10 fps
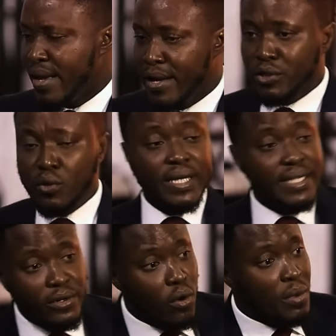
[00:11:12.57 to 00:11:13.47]
So they
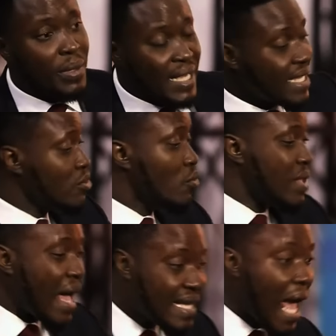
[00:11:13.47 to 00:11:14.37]
said, no. I said,
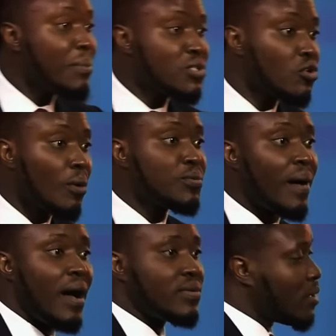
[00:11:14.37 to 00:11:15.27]
that guy must not come to my
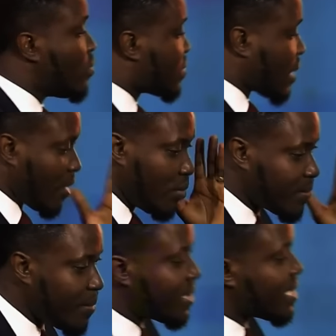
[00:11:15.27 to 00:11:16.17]
house. I don't want to come. But